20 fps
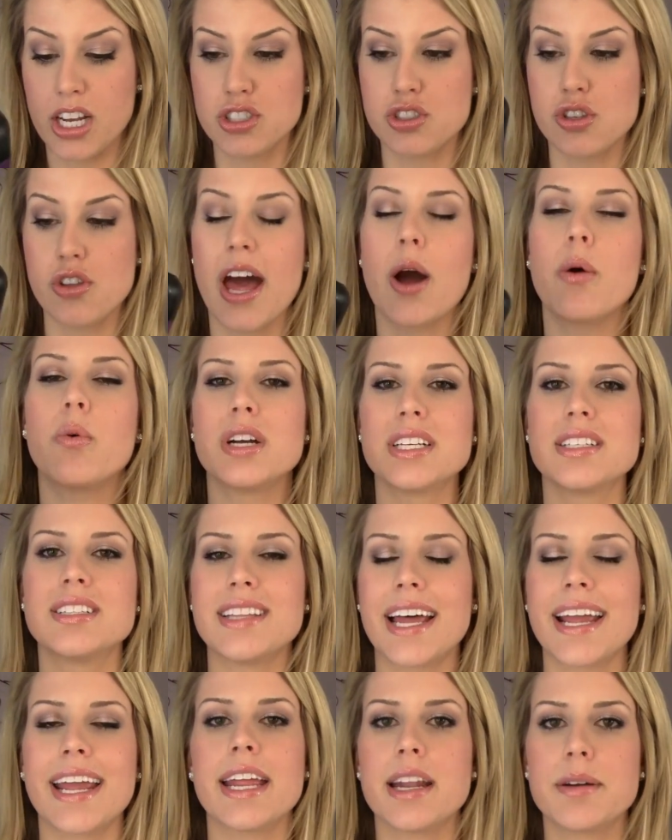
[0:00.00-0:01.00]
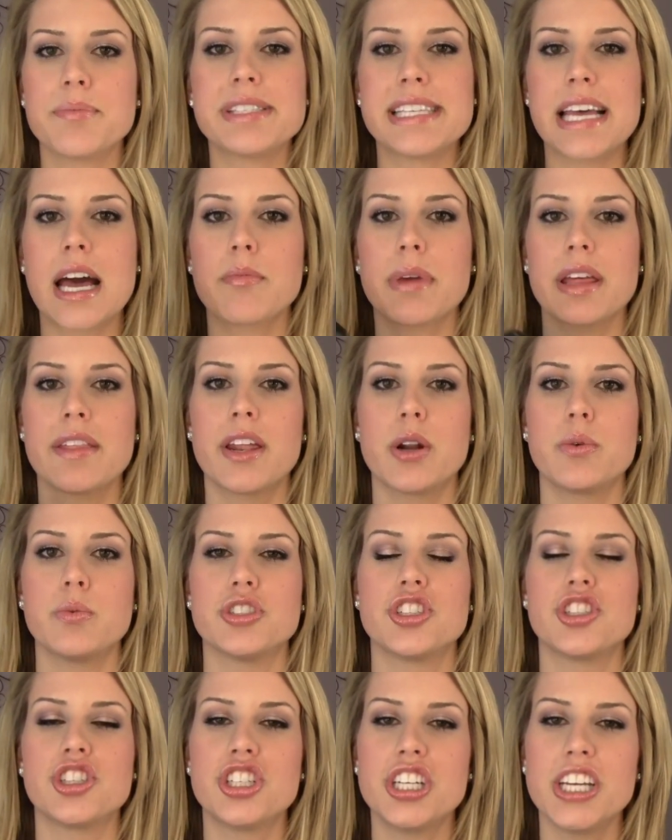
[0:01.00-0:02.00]
so that was like, it upset me that it
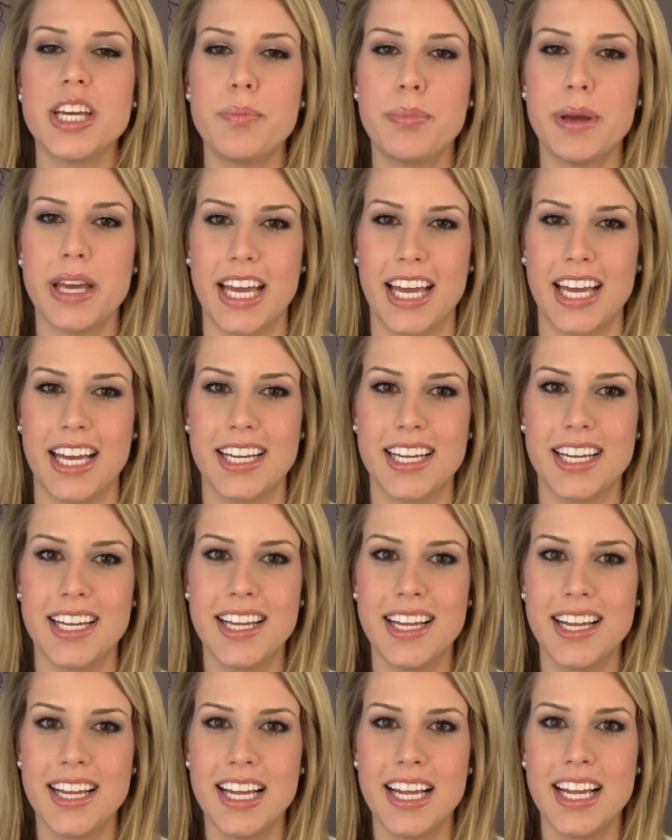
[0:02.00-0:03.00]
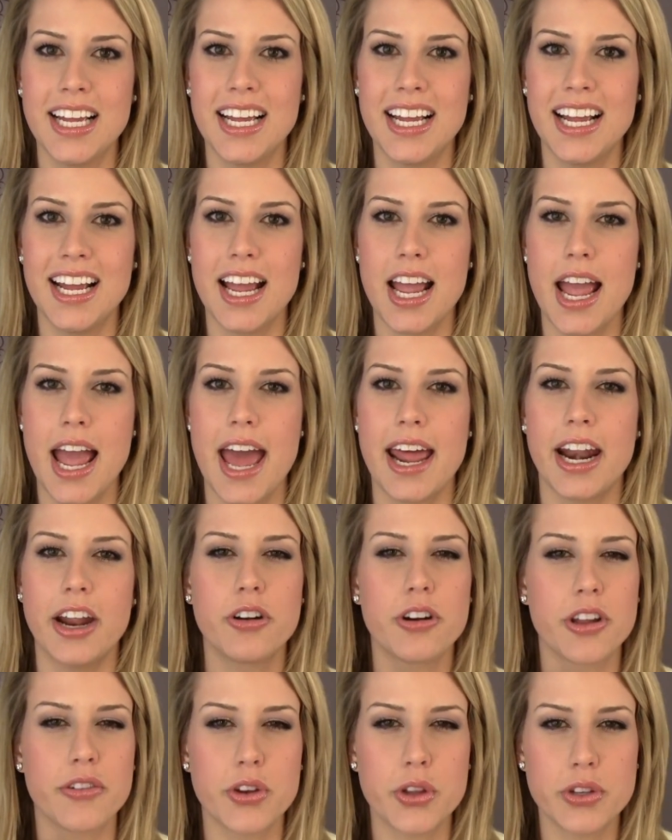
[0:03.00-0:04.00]
was chipping and I
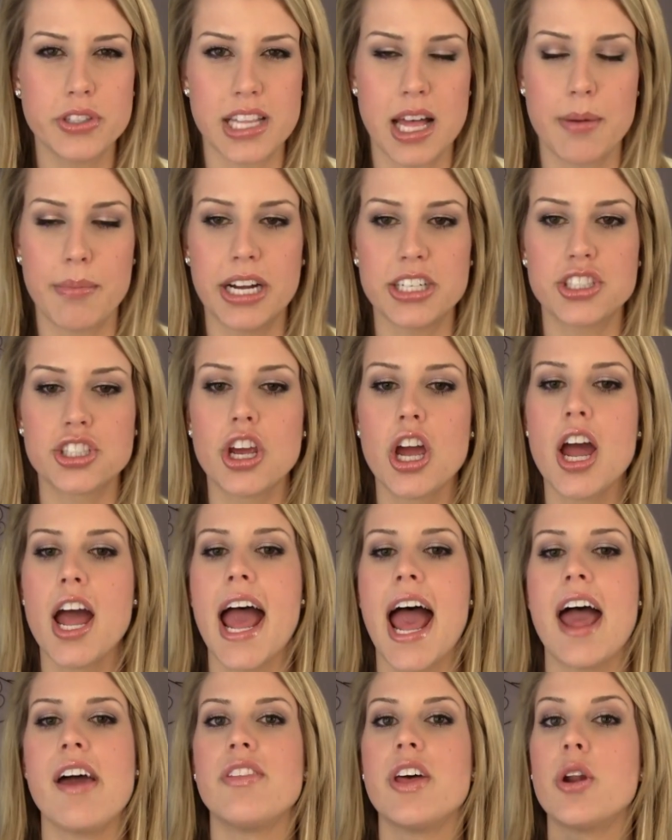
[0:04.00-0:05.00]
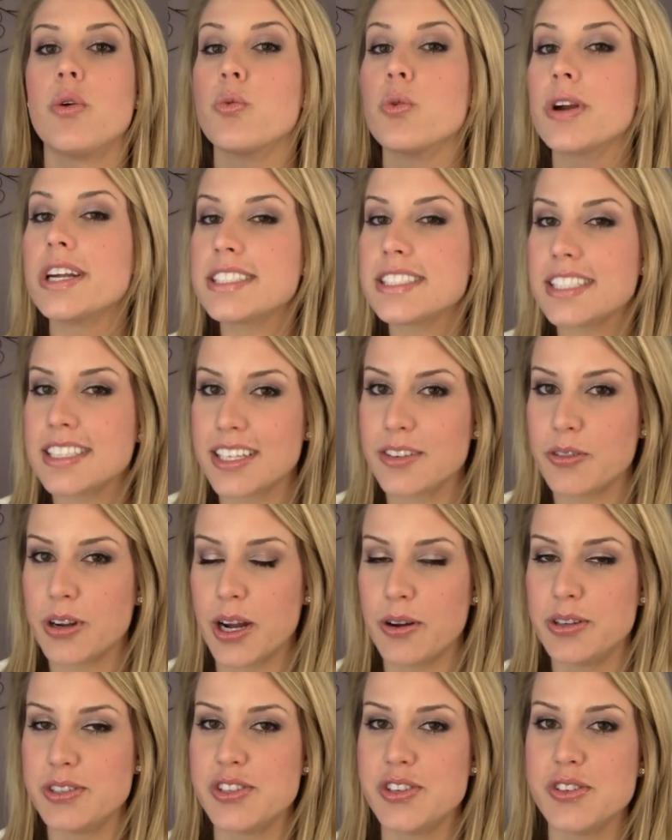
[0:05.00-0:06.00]
don't even use that much. And then recently
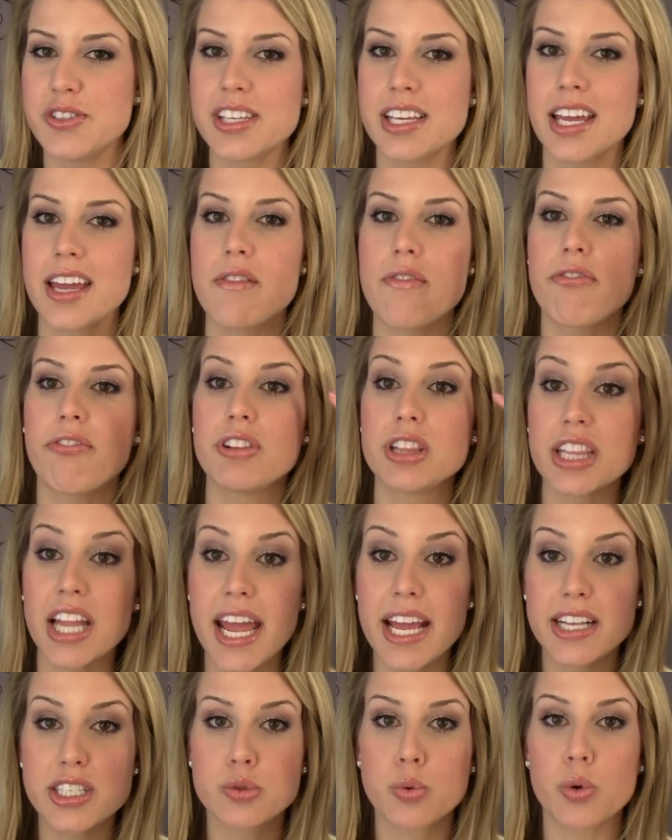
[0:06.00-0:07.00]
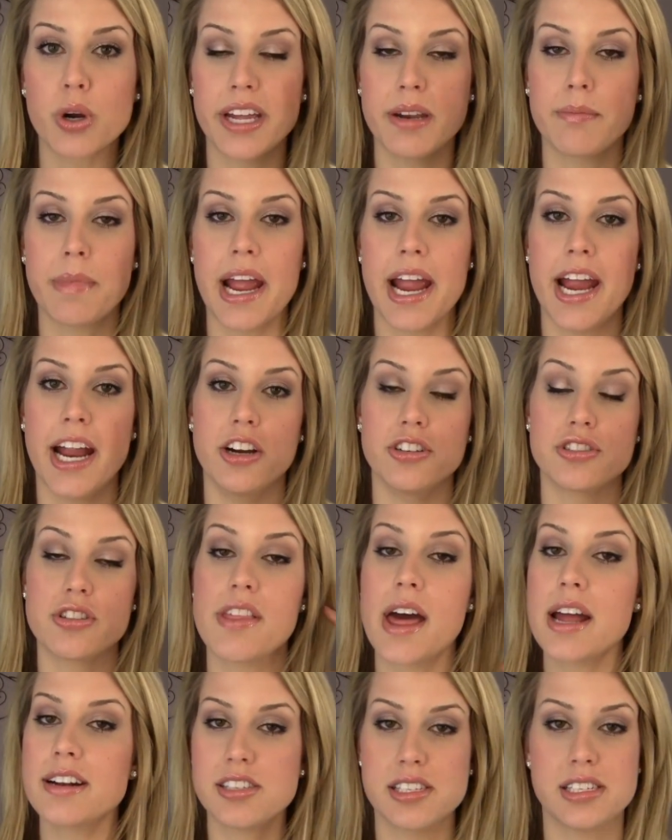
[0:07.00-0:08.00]
when I was using it, flakes were in my hair.
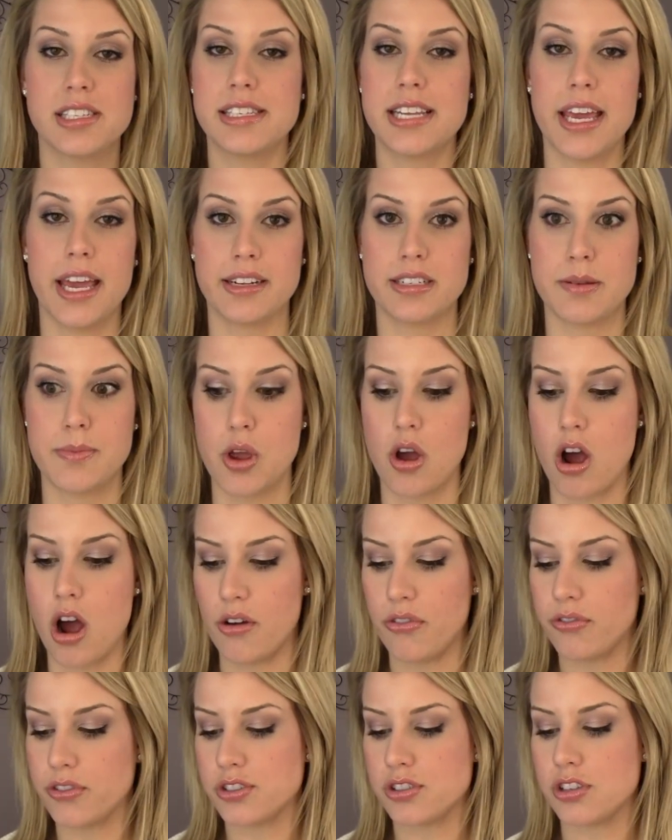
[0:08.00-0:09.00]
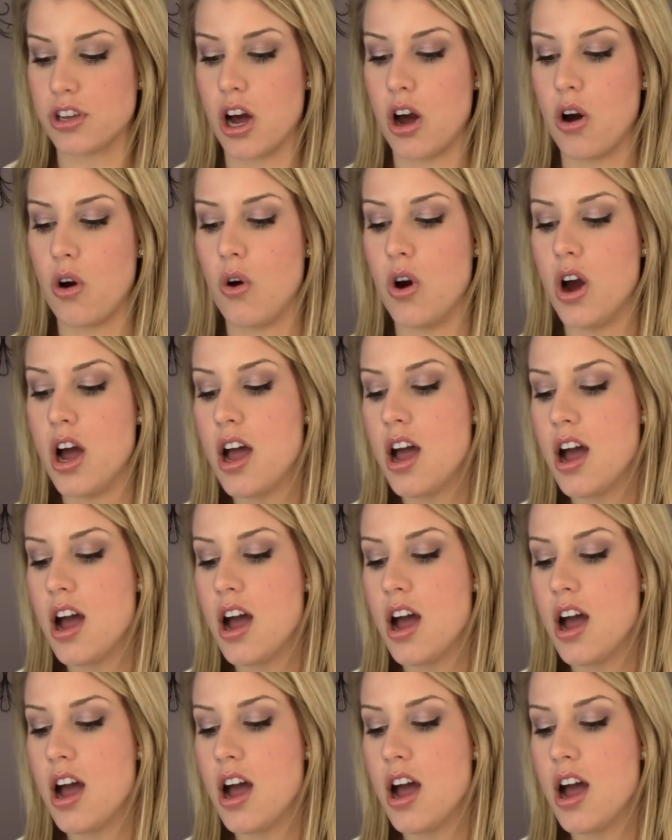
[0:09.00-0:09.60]
So that just ticked me off. So